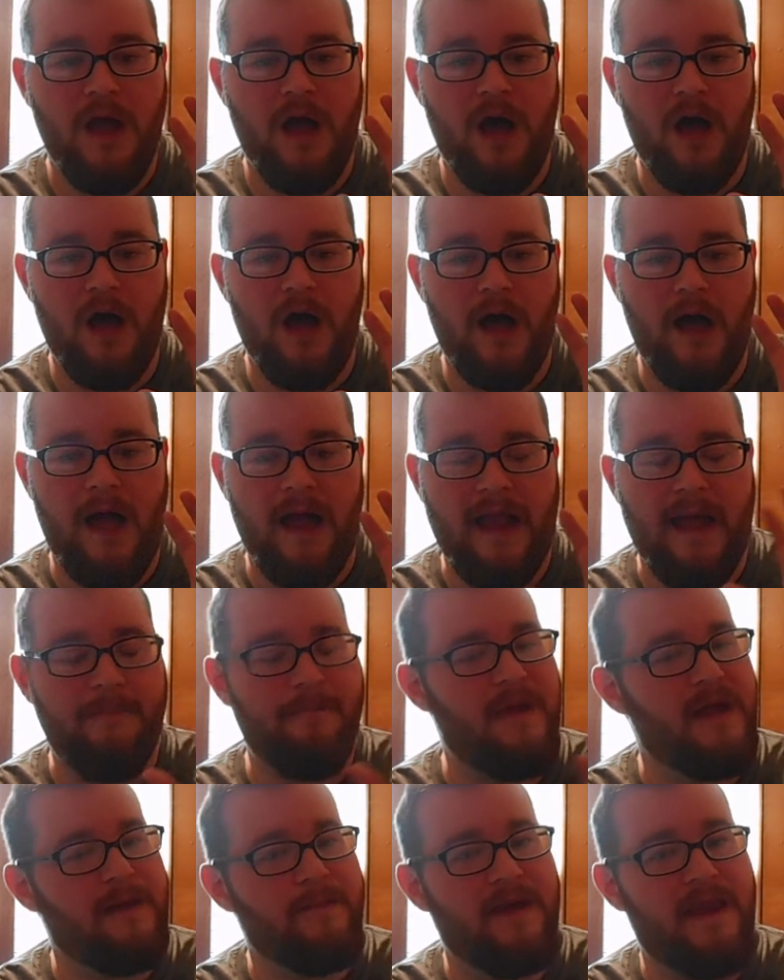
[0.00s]
I
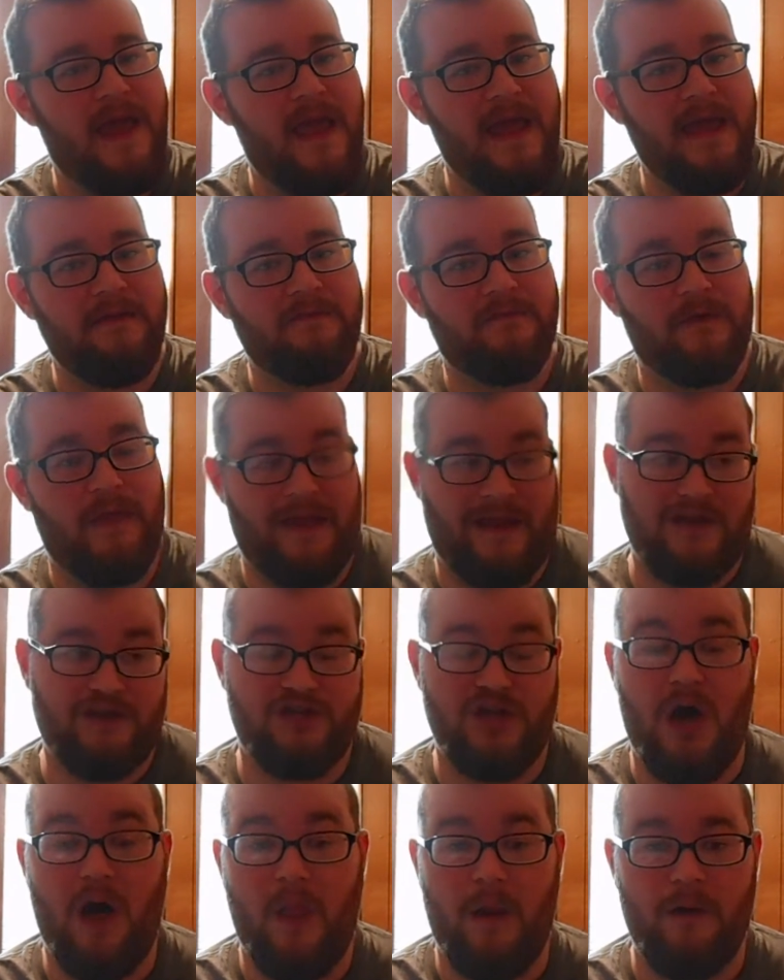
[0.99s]
got Mega Man 8 for like
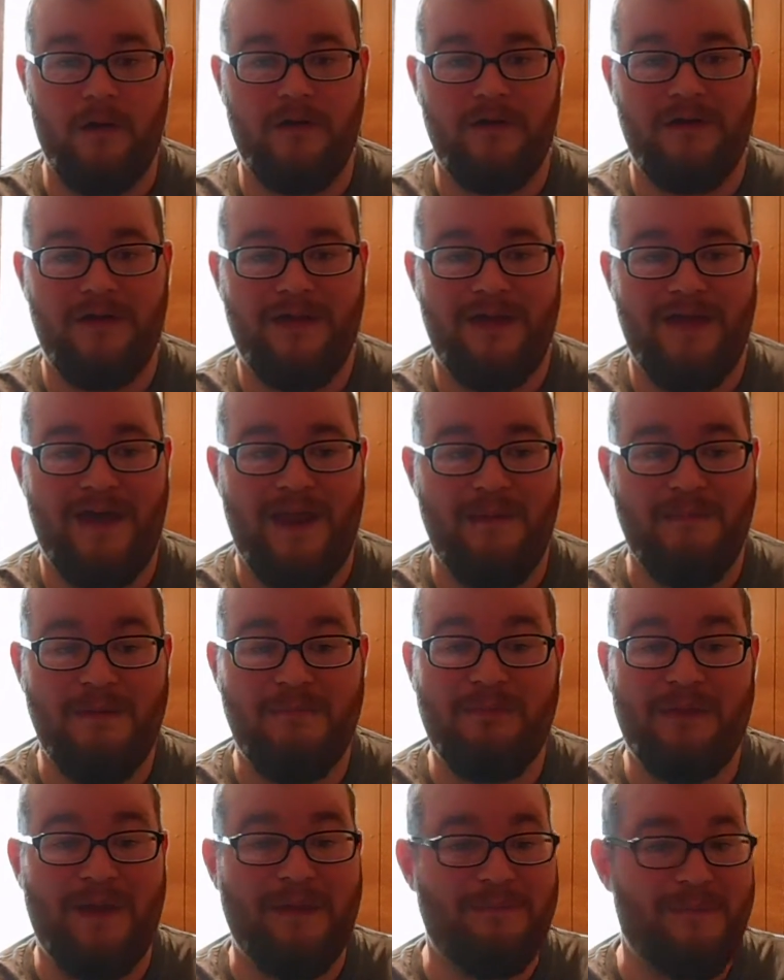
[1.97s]
$1. And I've
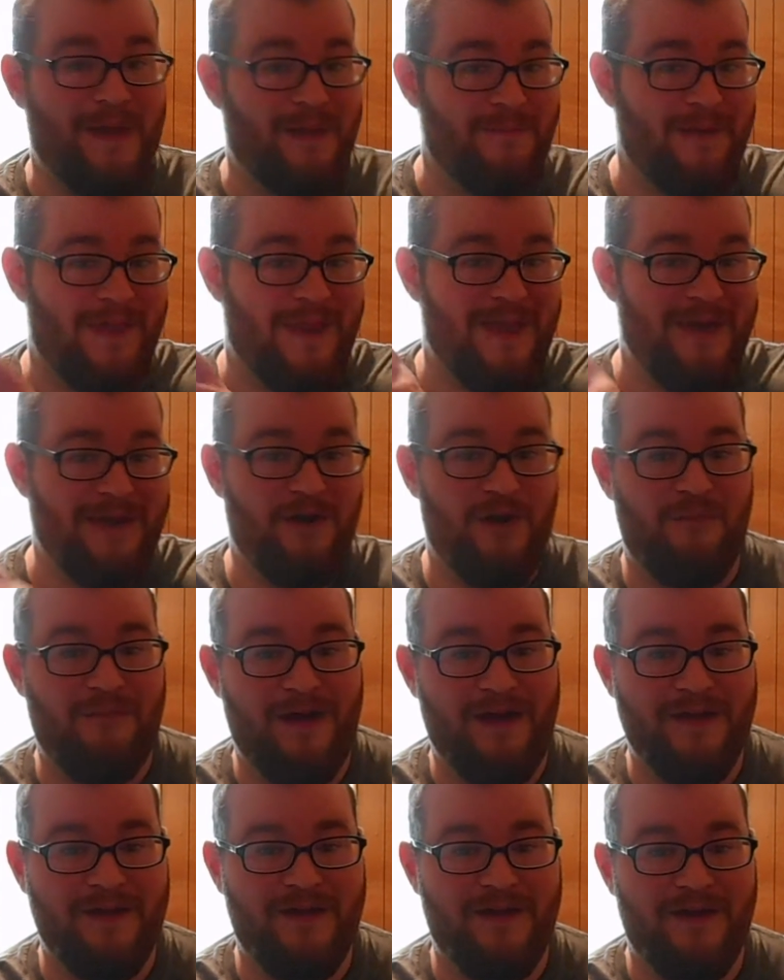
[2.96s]
been playing Mega Man 8 on
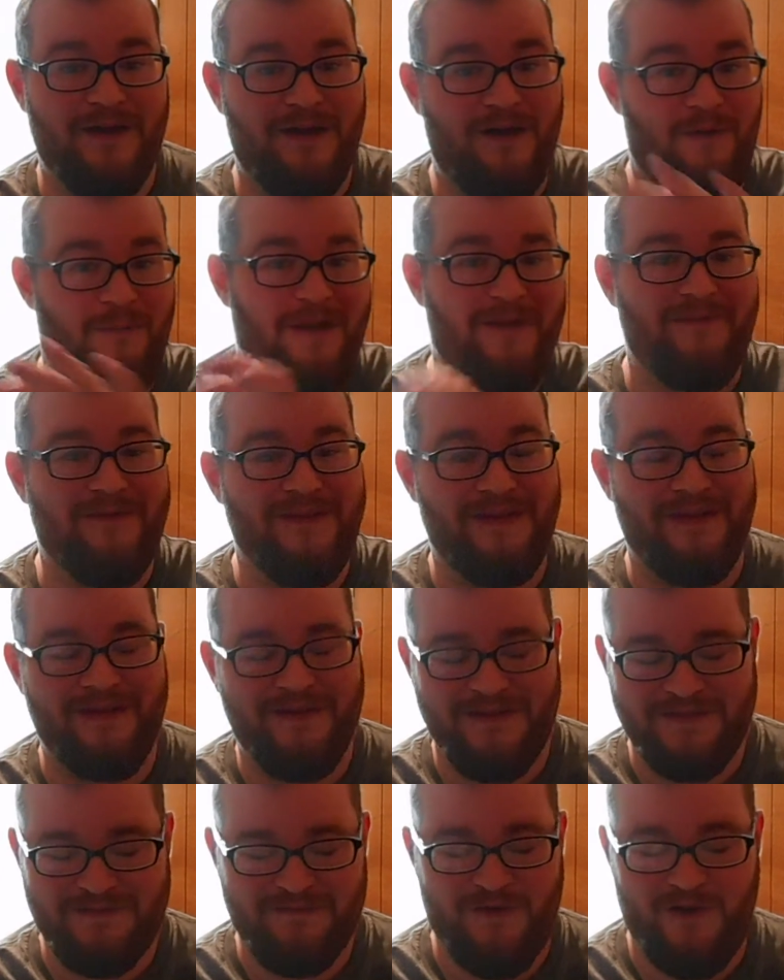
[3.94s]
my Vita.
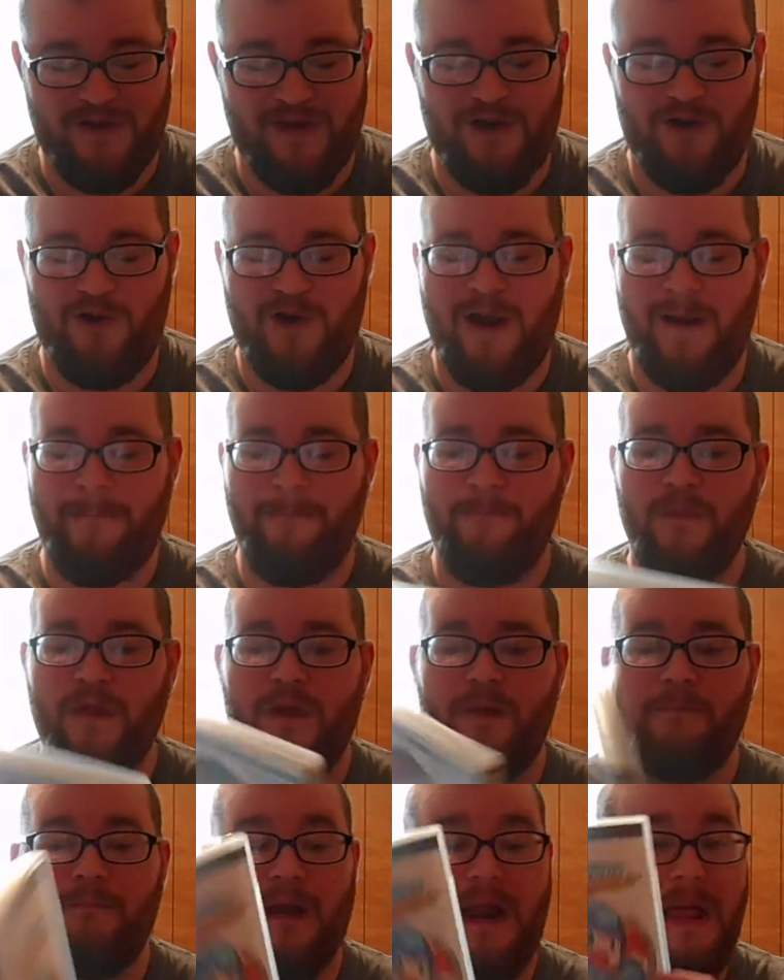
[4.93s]
It's fucking great.
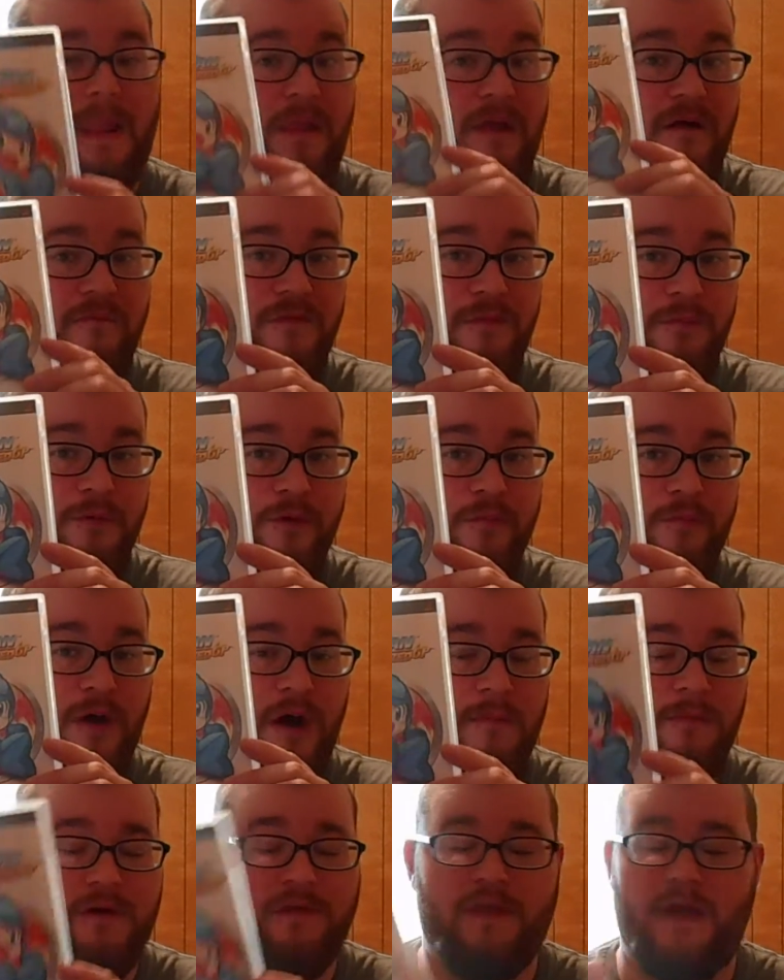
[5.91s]
But I love the Blue
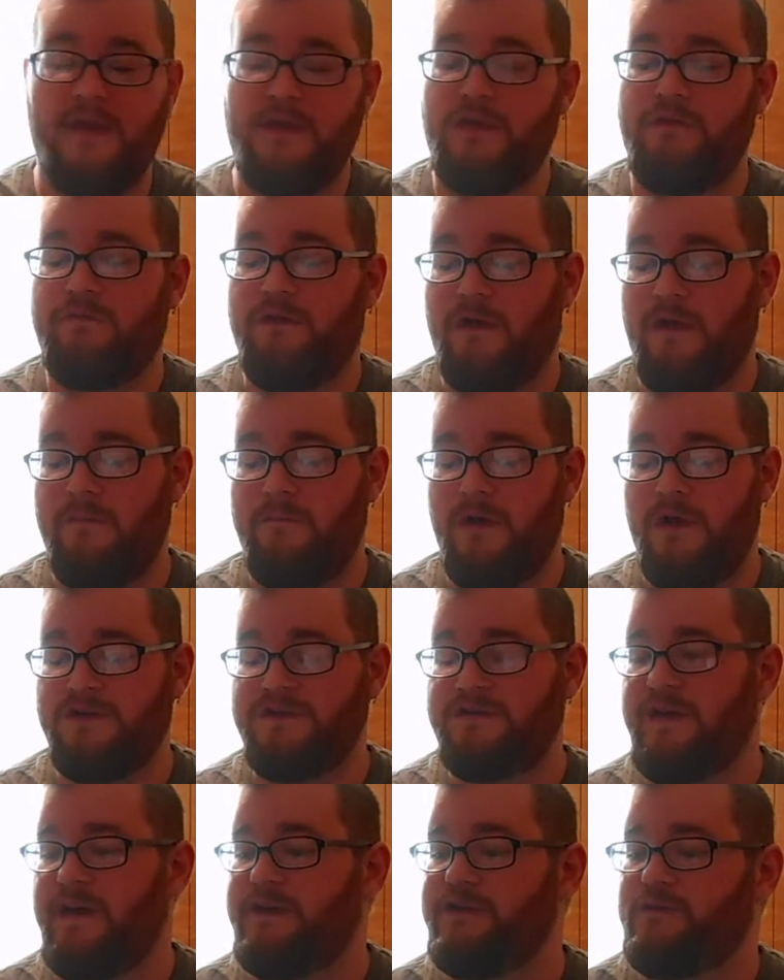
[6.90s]
Bomber. Thank you very
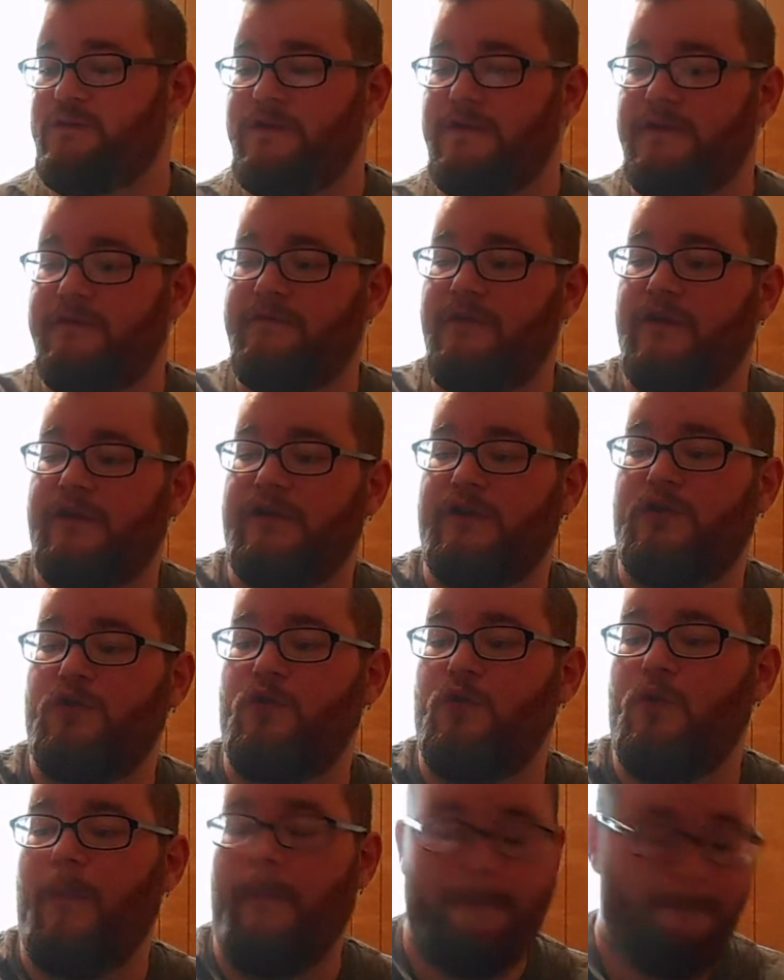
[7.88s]
much. That is really fucking
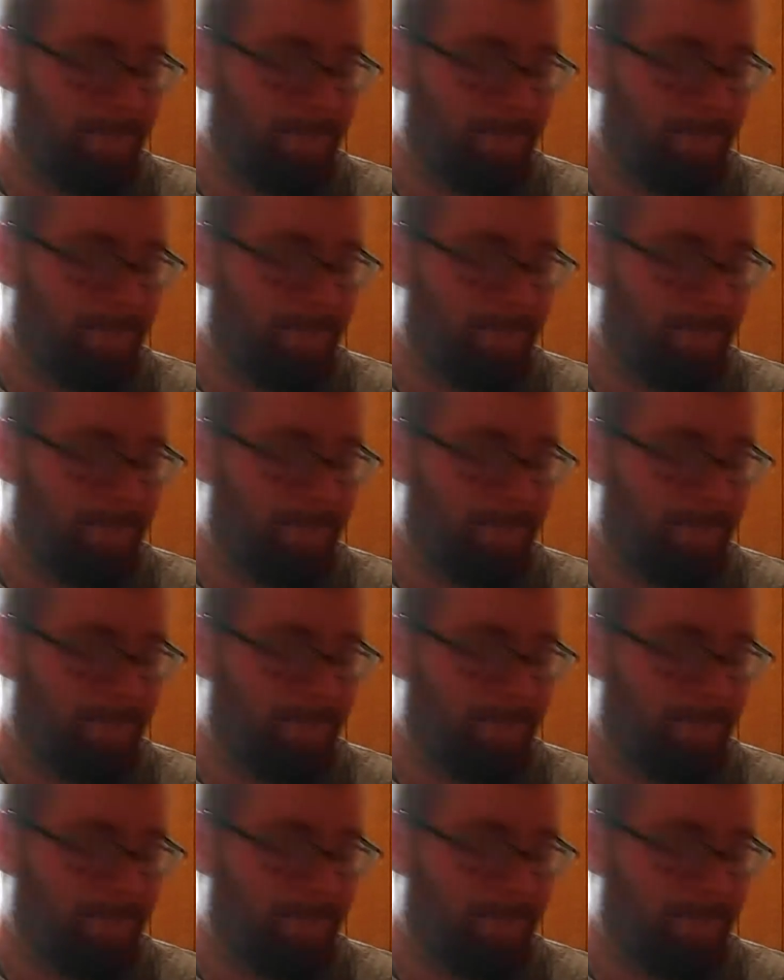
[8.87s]
cool.